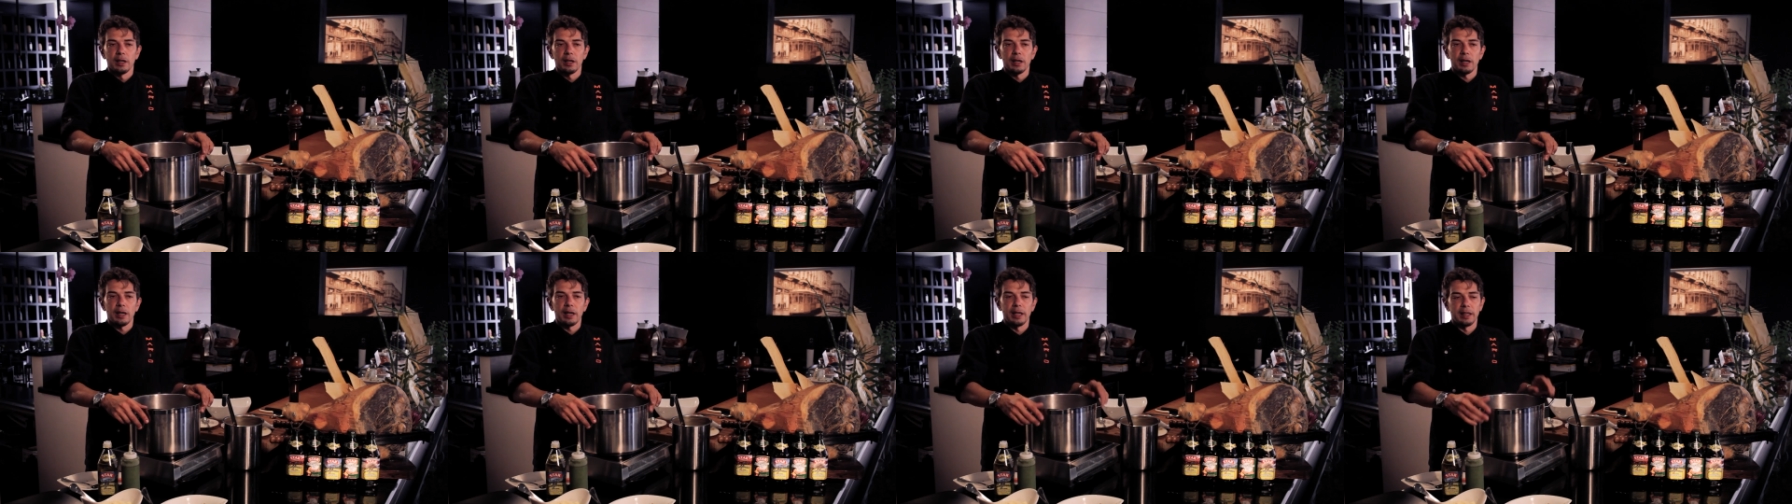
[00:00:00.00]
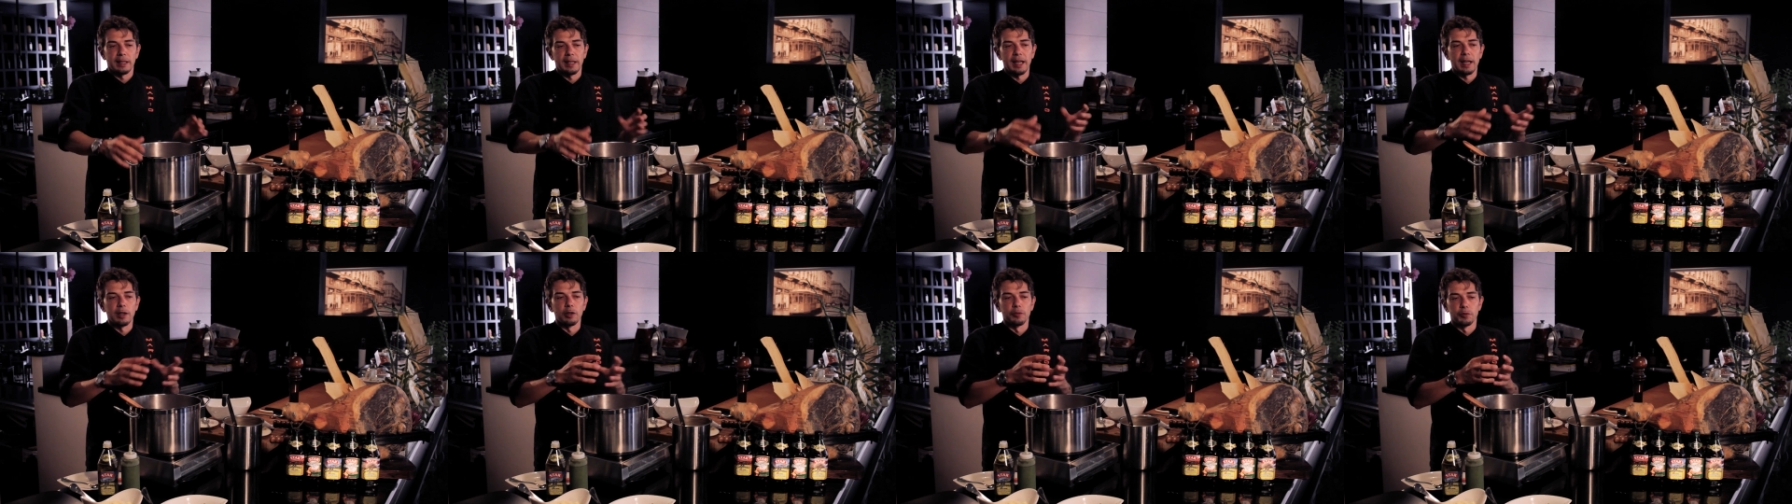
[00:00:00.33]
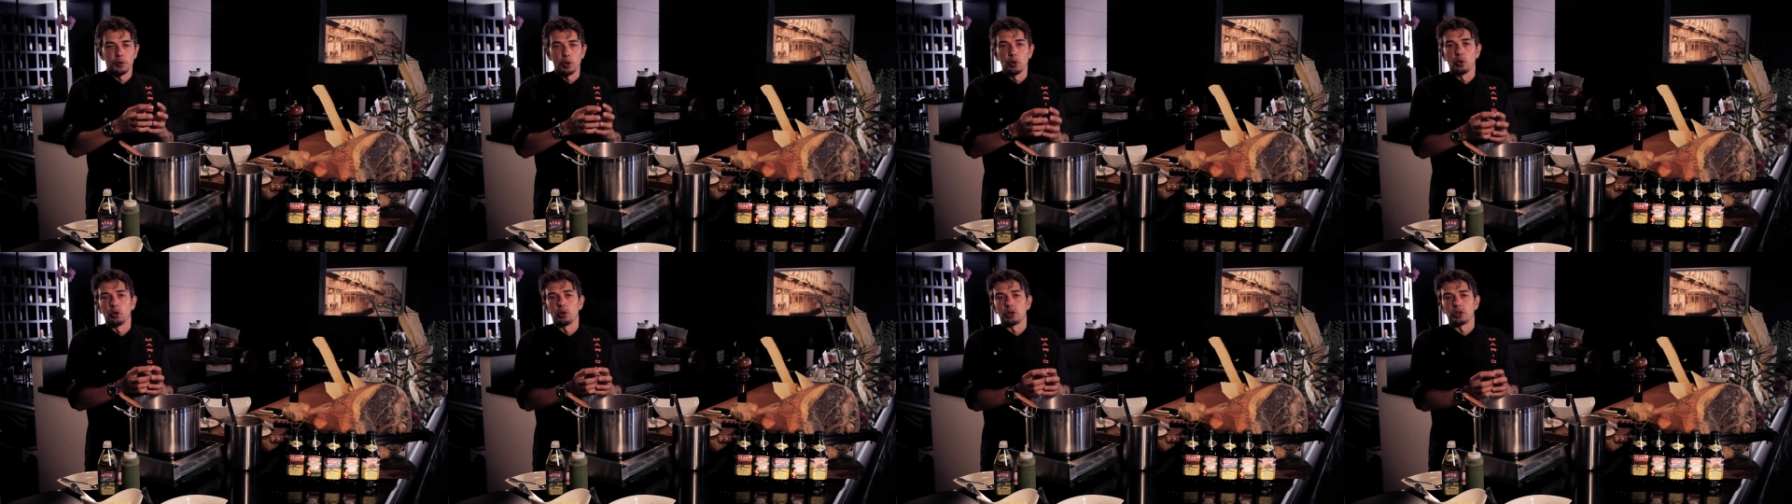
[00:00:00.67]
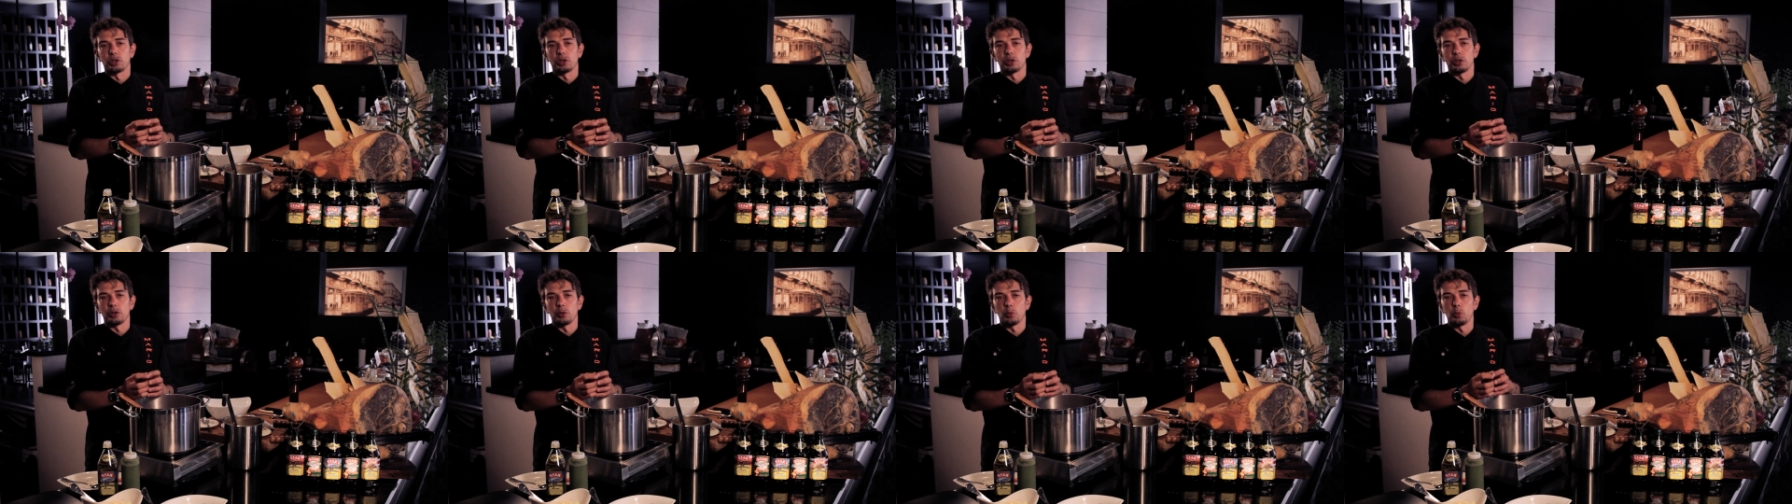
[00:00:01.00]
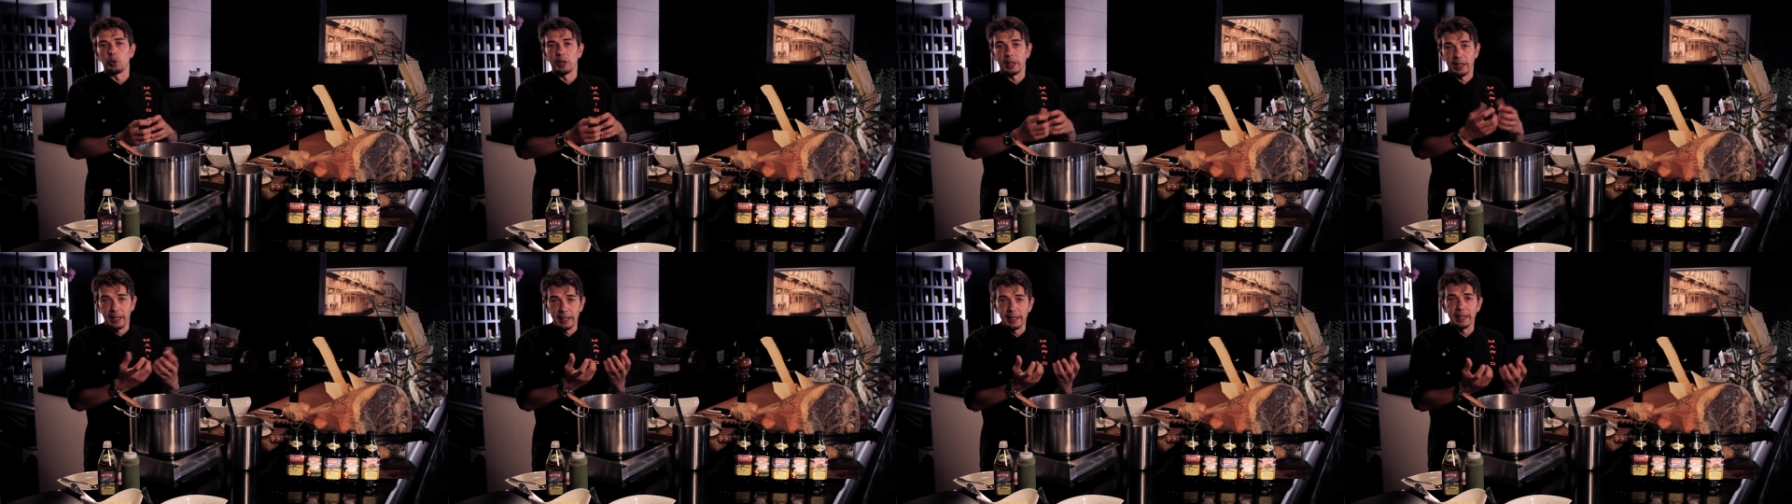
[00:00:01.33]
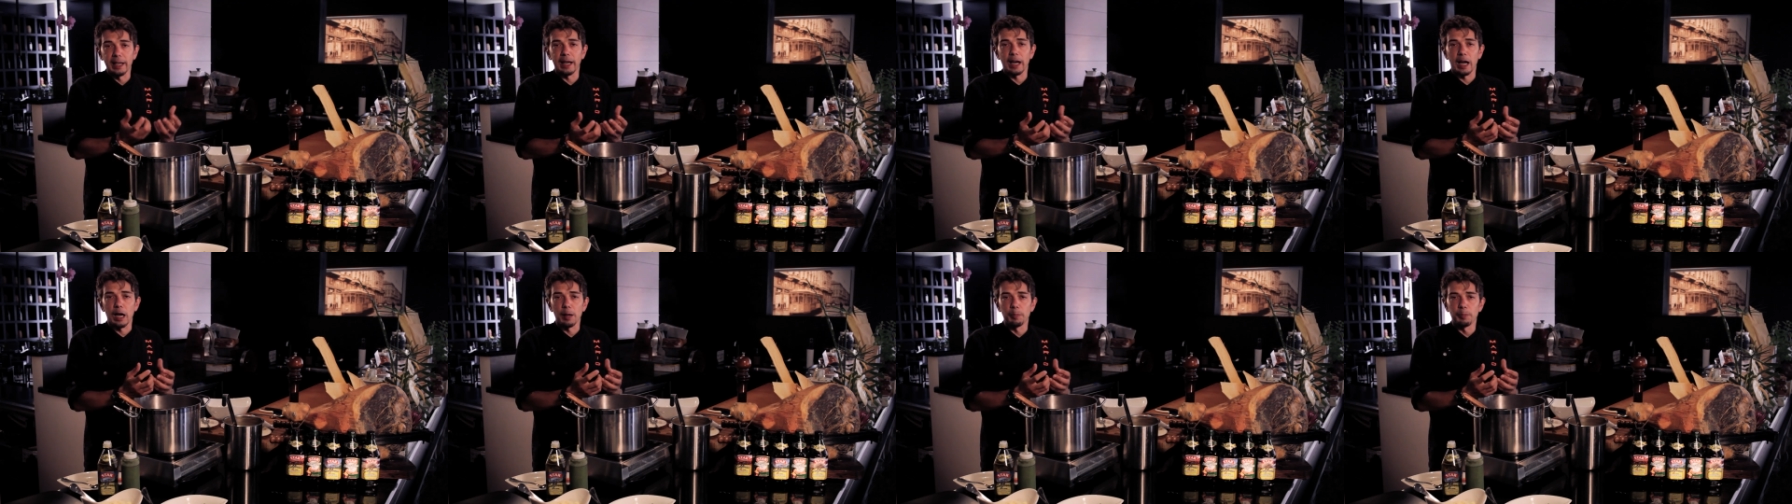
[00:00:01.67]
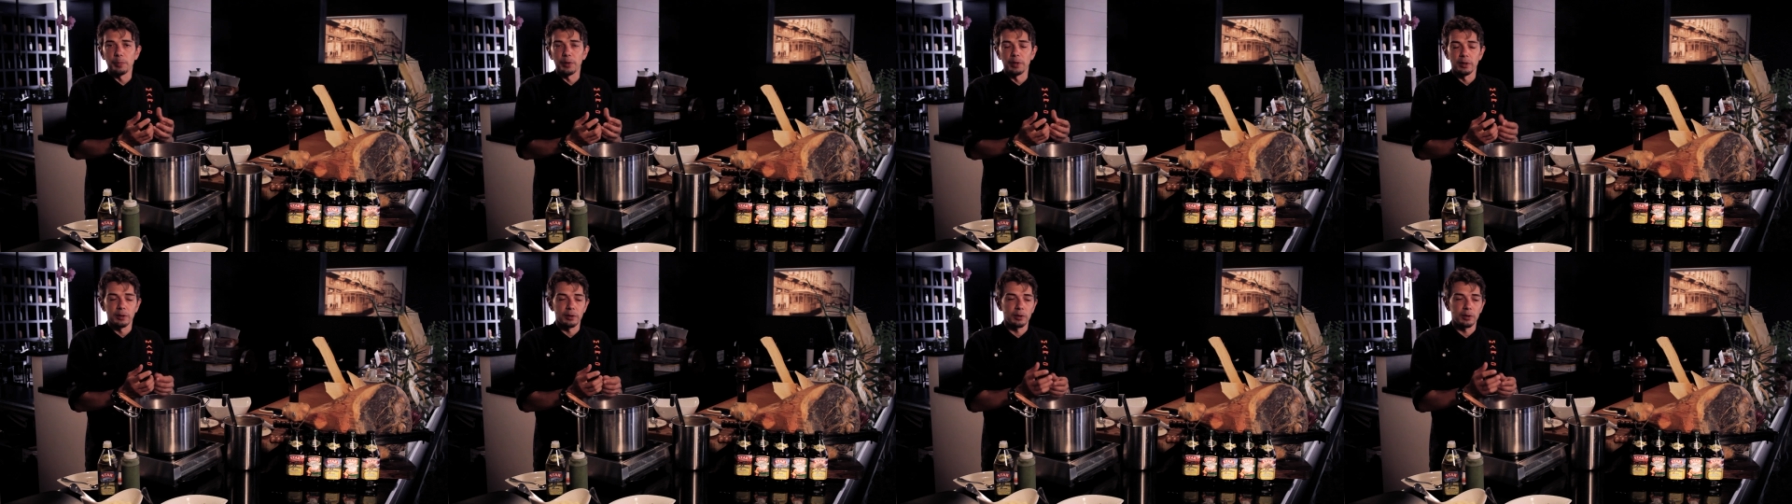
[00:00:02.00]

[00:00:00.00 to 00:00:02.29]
And then, of course, we clean it up.